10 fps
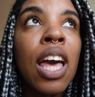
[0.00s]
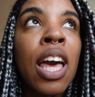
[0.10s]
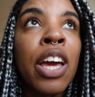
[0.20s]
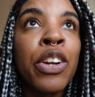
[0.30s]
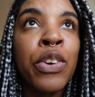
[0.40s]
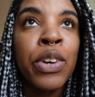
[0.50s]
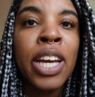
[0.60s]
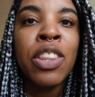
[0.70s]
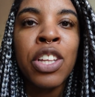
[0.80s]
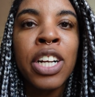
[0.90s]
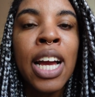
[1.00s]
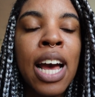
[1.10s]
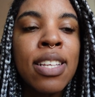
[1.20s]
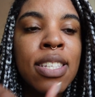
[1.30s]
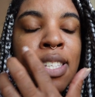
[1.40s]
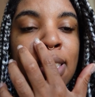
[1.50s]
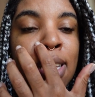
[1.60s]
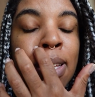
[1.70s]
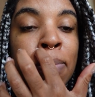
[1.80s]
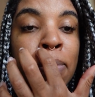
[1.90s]
and create their caste
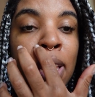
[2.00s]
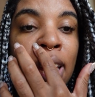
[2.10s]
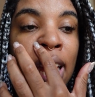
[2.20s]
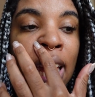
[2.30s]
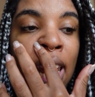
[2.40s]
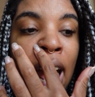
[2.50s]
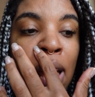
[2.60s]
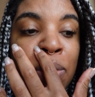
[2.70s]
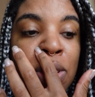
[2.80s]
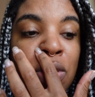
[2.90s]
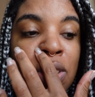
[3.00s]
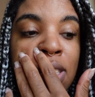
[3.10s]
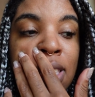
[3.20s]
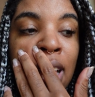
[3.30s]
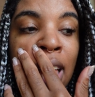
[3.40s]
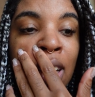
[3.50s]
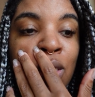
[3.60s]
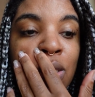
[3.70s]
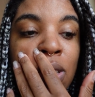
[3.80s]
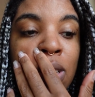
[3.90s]
system. And I was just like